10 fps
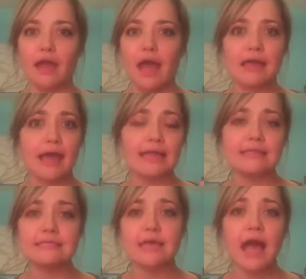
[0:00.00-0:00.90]
I
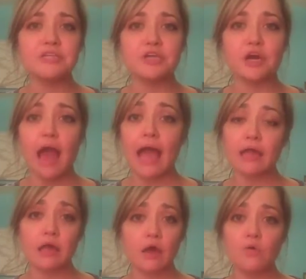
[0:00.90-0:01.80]
get to talk to her.
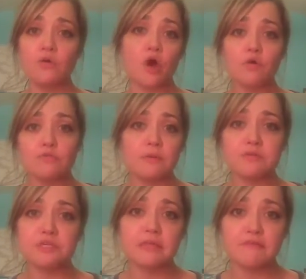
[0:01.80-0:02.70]
Who knows, maybe
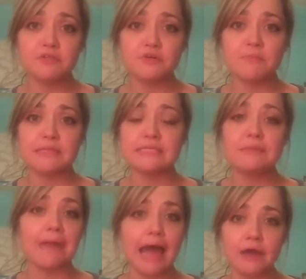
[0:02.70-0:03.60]
she'll never join my
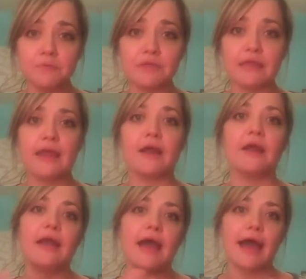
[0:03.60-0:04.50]
team. I don't really
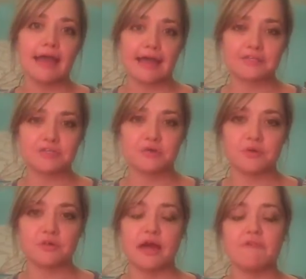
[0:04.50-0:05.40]
care. I got to show
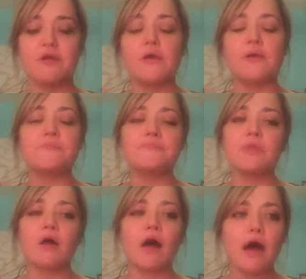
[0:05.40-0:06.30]
her love.
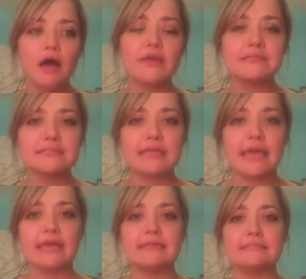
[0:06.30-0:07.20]
All that to
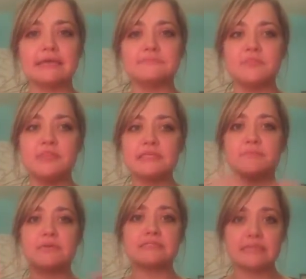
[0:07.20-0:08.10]
say is that this
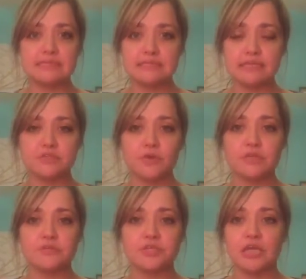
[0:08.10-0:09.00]
business is going
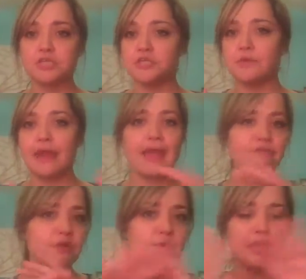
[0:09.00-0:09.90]
to change you in
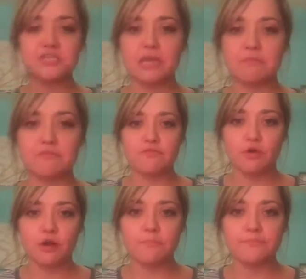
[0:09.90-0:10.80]
every way, shape,
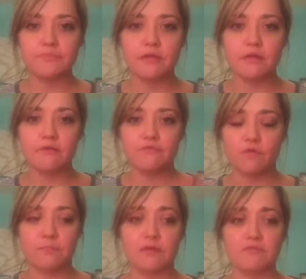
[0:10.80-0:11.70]
form
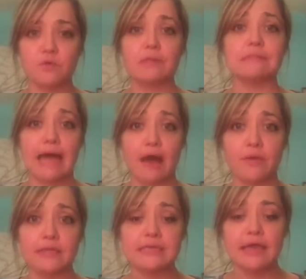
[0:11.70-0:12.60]
if you allow
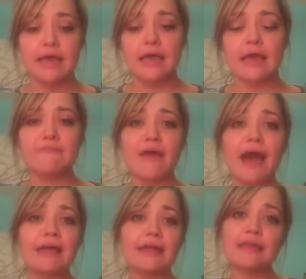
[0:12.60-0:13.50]
it. If
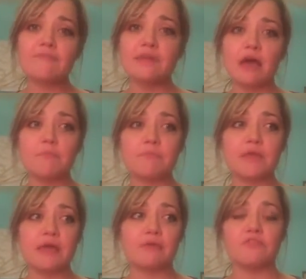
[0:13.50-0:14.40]
I had given up
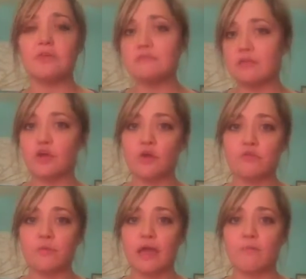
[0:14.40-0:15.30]
because things didn't go
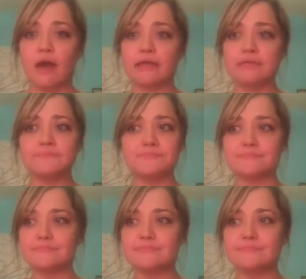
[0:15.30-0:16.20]
the way I wanted,
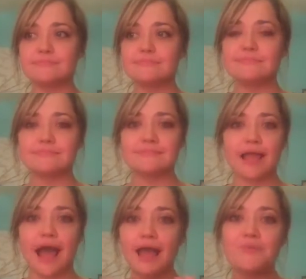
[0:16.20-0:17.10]

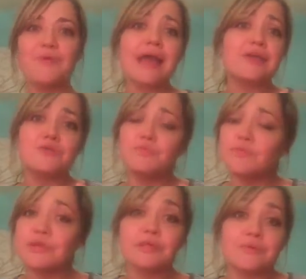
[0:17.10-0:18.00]
I
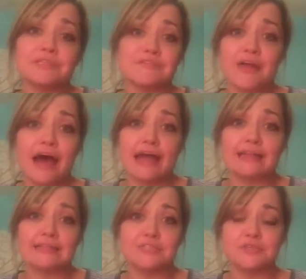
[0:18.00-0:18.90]
really wouldn't have thought
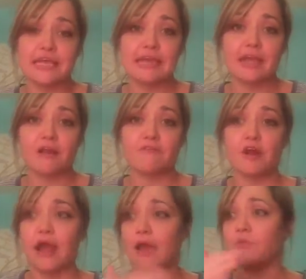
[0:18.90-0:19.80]
to take care of
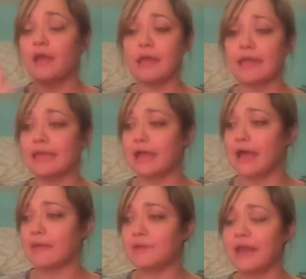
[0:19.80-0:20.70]
her.
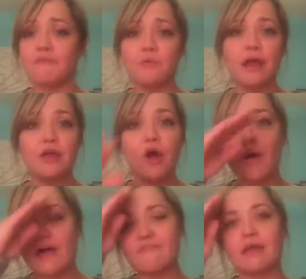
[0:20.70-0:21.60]
I mean, everywhere I
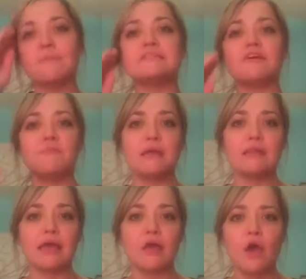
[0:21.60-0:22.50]
go, I find myself being
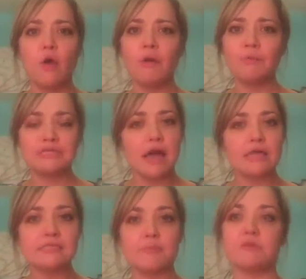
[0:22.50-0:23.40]
like, oh, I want to talk
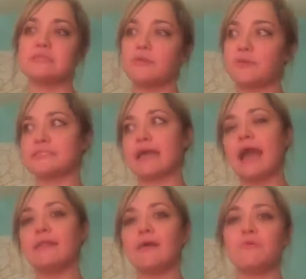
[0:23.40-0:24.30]
to that person. I want to say
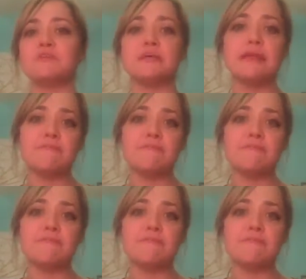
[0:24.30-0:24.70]
hi to that person.